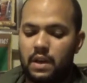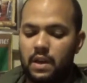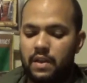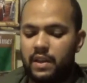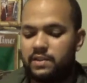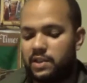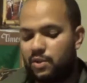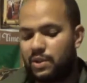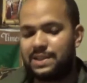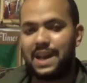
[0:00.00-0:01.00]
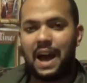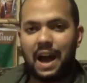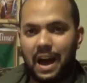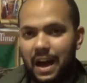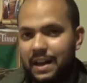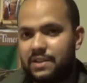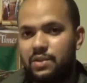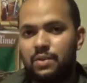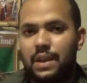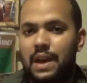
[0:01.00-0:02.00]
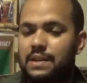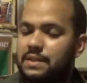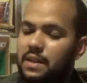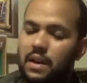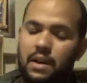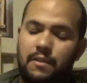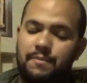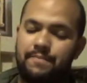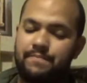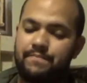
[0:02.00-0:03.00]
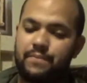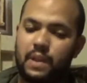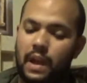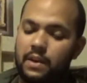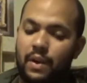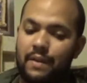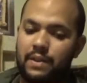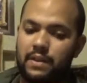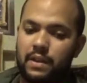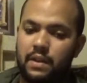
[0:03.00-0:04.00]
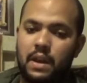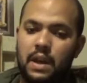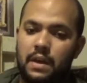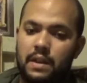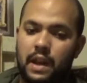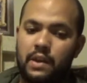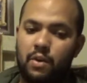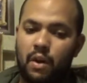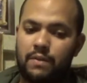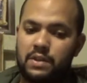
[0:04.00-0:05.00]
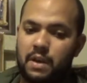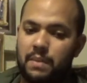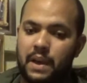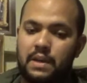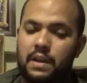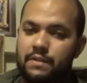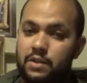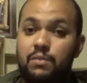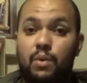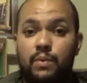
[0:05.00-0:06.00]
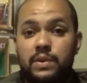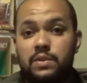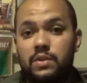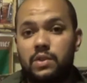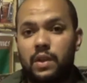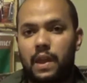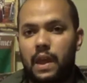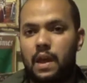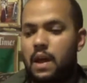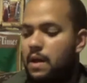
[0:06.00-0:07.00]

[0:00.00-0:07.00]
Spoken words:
things that you could tie to that, I don't have anything that I know off the top of my head. I'd have to do more research on that.